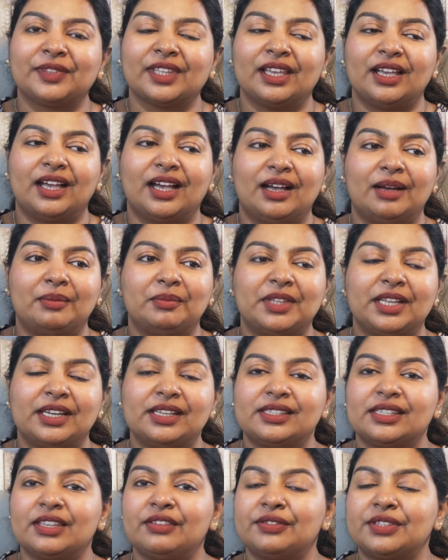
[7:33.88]
That
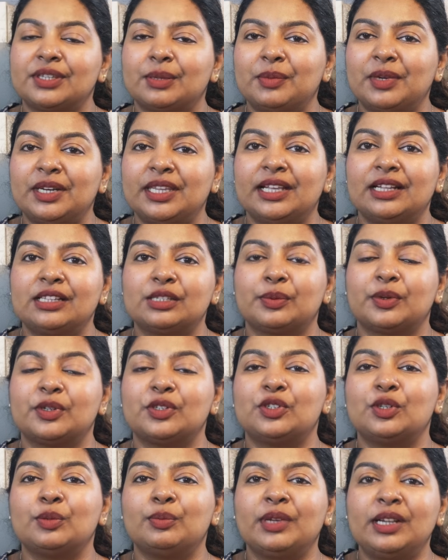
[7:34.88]
is, if somebody else
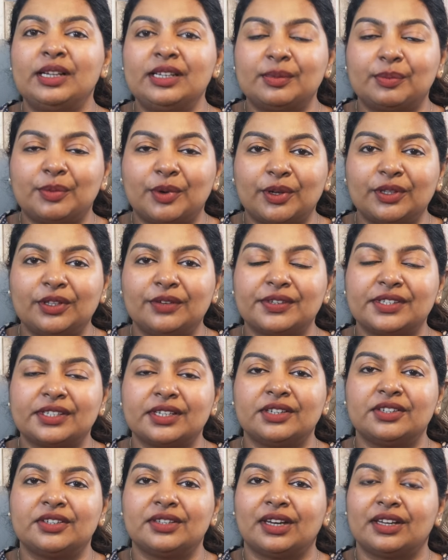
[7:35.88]
wants to build upon the
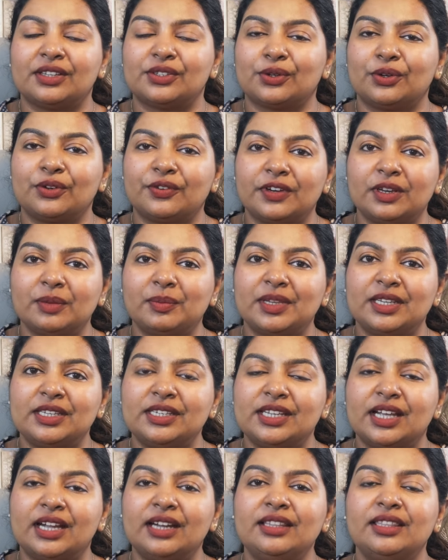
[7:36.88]
research that has already been
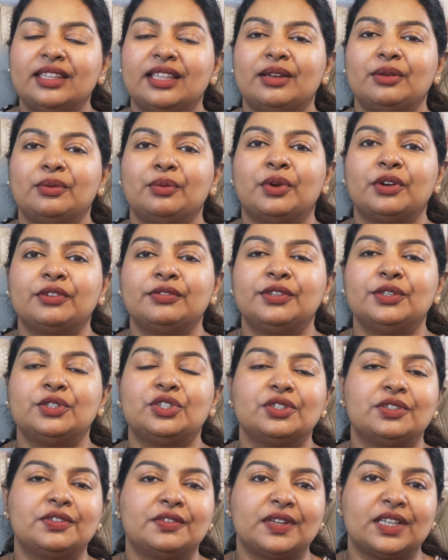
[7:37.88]
done, then what
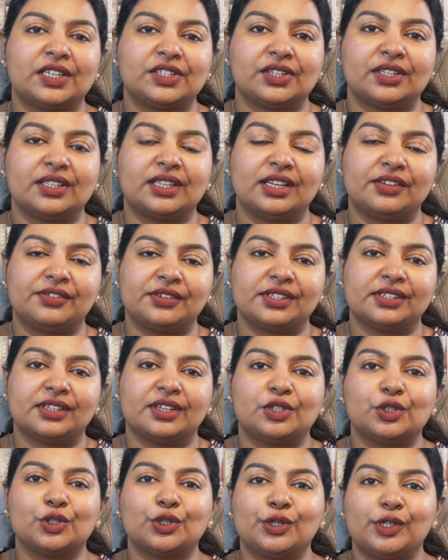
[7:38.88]
future direction that
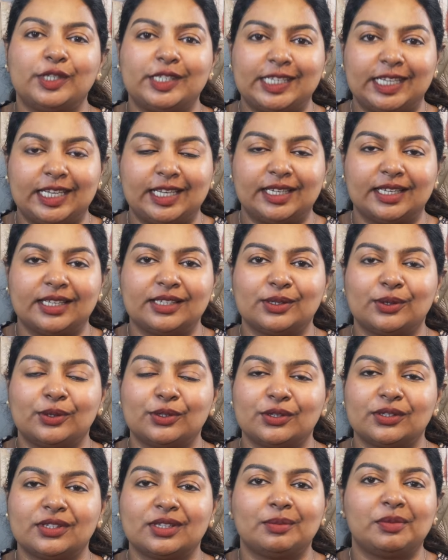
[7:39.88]
research could take is
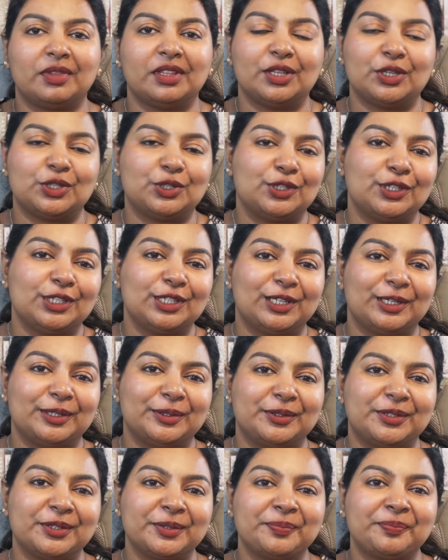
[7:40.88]
also something they should
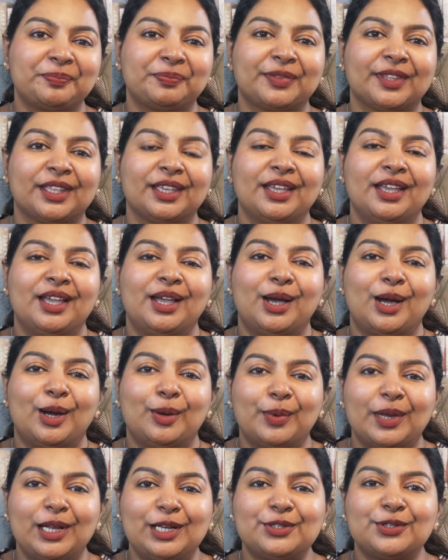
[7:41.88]
include. A
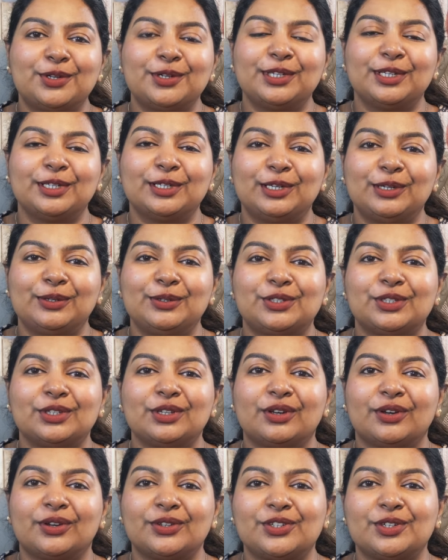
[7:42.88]
well-drawn conclusion
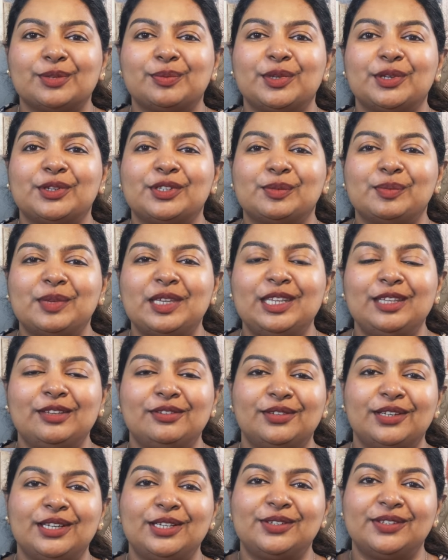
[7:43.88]
contributes
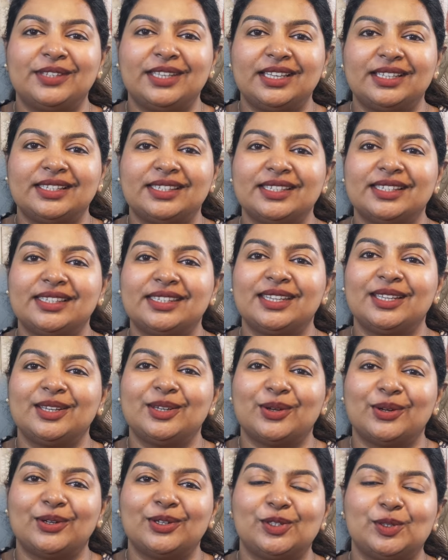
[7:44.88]
meaningfully to the existing
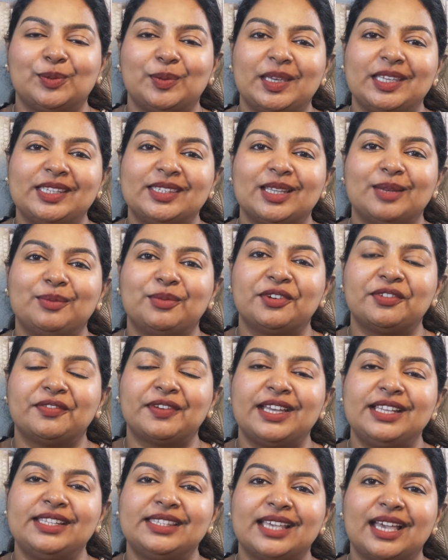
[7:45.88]
knowledge base and
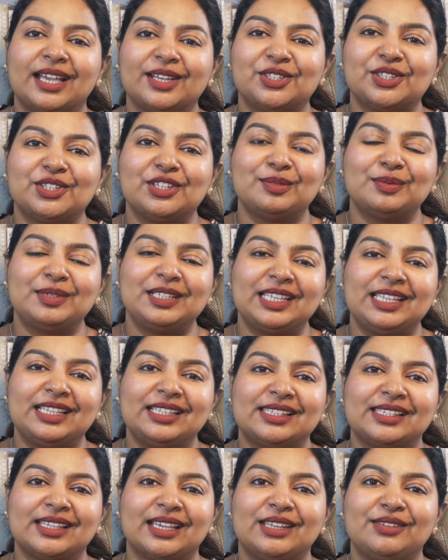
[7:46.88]
provides actionable
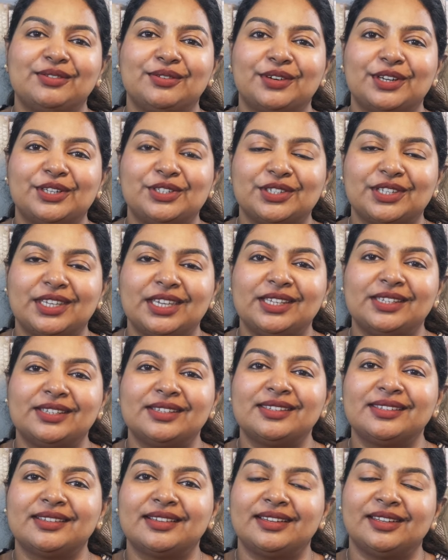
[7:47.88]
insight for
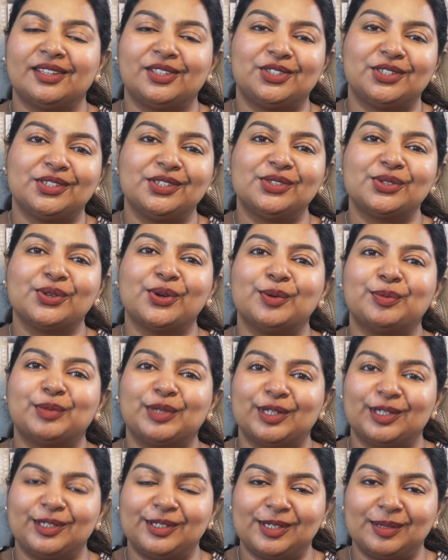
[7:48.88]
educators, clinicians, or
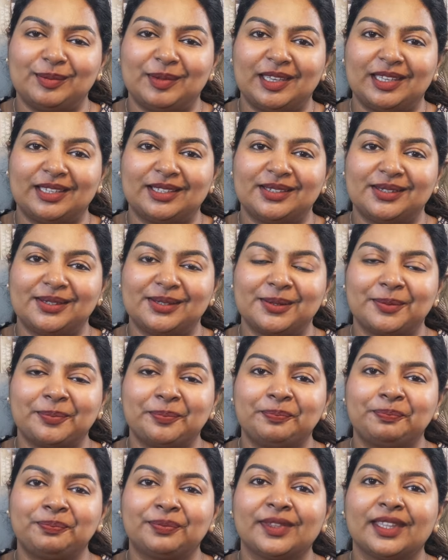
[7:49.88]
policymakers.
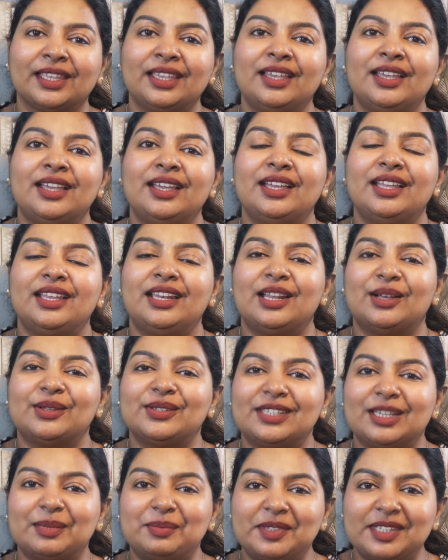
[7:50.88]
Now,
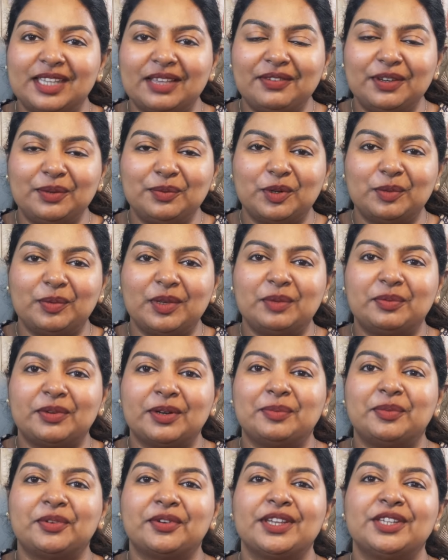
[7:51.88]
step 7 would be
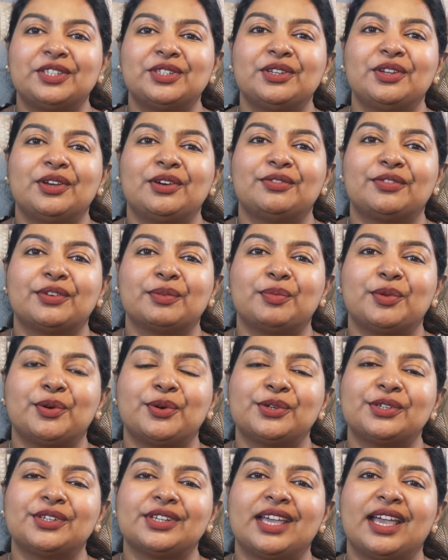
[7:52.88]
preparation of
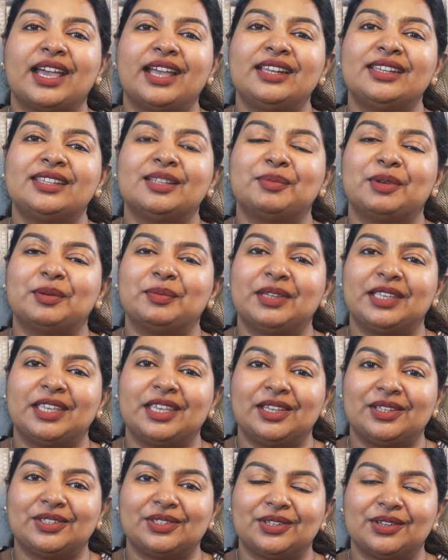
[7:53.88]
report and the
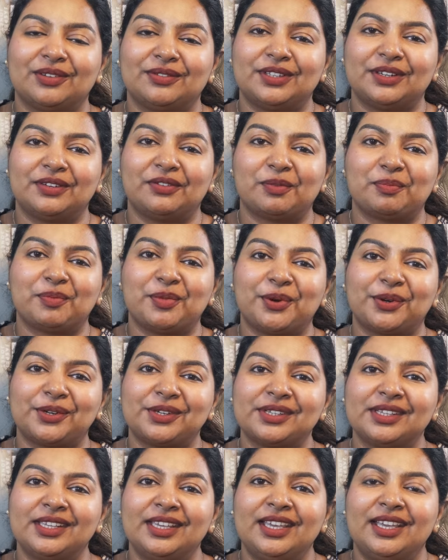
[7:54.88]
publication of that report.
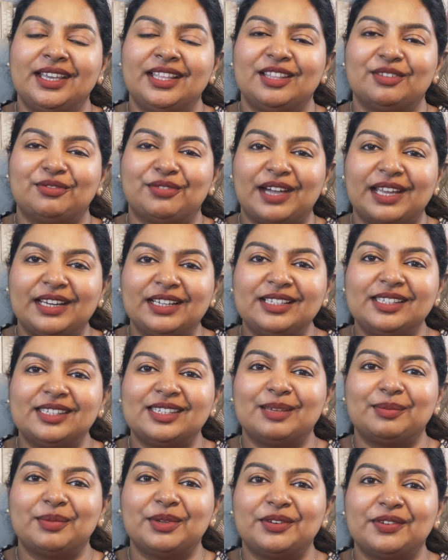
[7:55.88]
The final
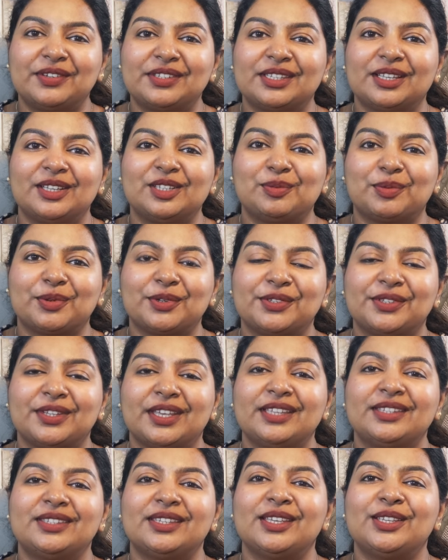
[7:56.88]
step in research
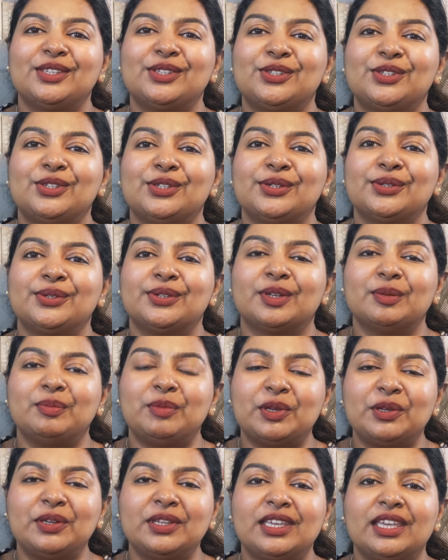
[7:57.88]
process is to
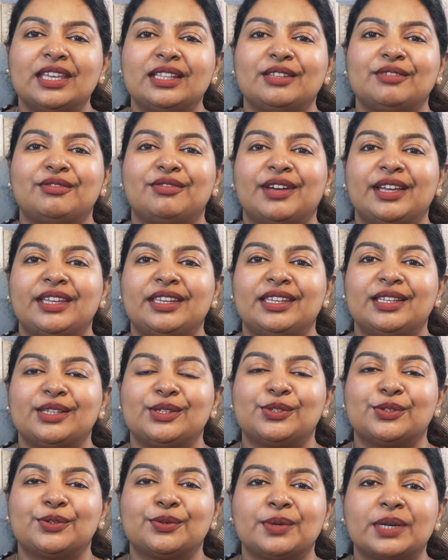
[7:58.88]
communicate the
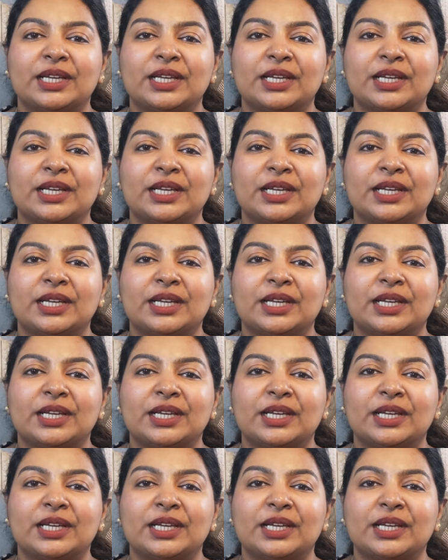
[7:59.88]
findings through a